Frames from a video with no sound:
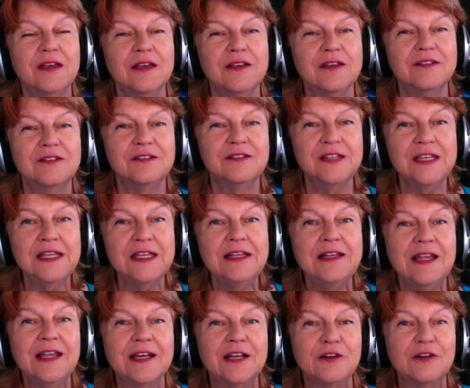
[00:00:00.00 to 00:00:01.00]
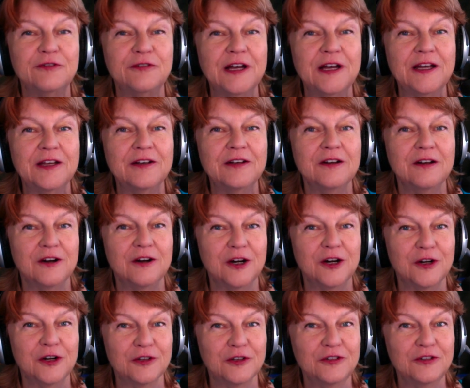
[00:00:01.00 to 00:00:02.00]
See Like a Fine
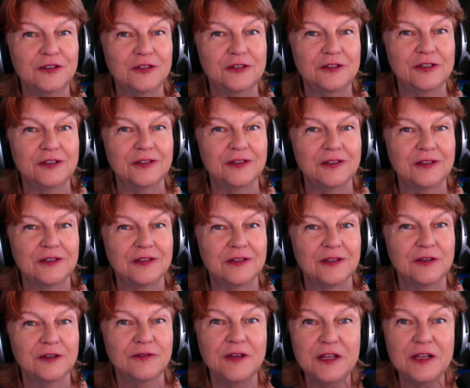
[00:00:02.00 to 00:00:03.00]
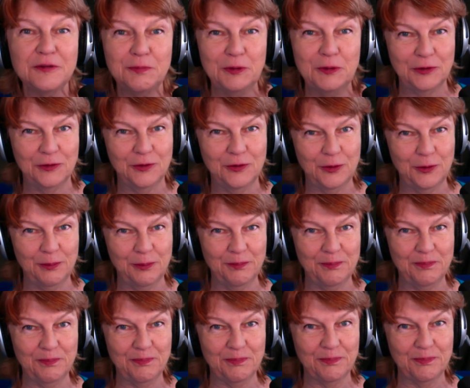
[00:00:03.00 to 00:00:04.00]
Artist Facebook group.
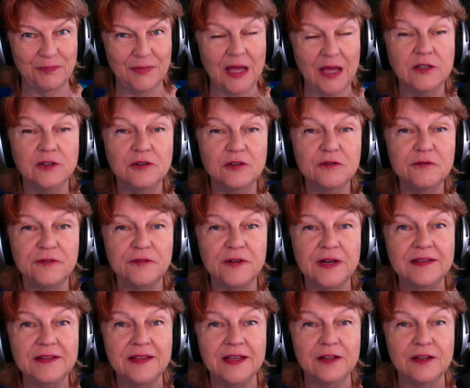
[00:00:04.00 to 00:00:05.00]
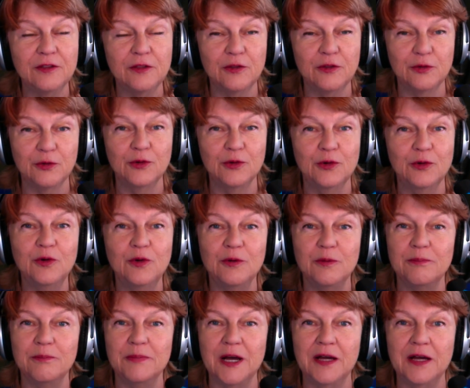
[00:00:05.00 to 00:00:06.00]
And you can find that through
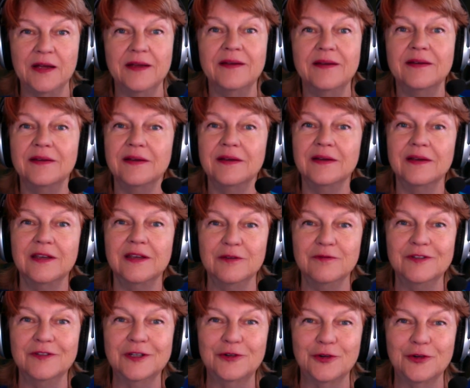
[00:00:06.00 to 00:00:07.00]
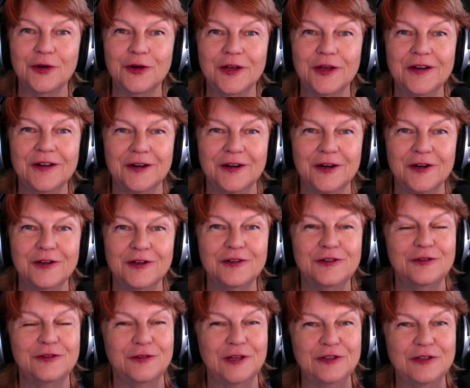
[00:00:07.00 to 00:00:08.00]
my Kim Victoria
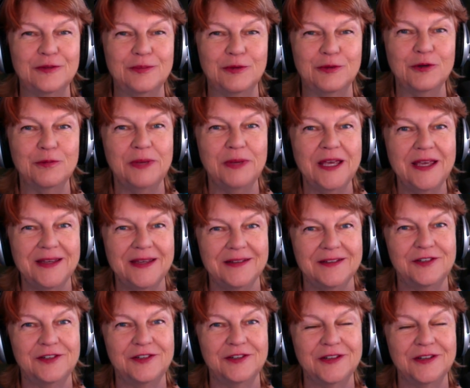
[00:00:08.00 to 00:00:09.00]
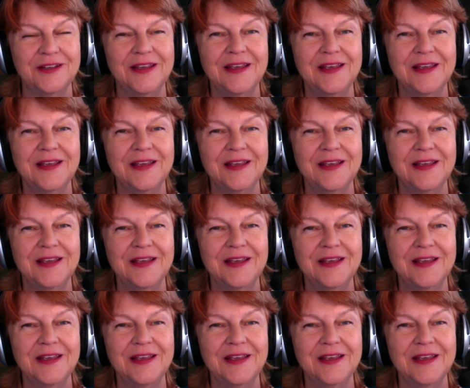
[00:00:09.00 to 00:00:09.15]
Artist Facebook page.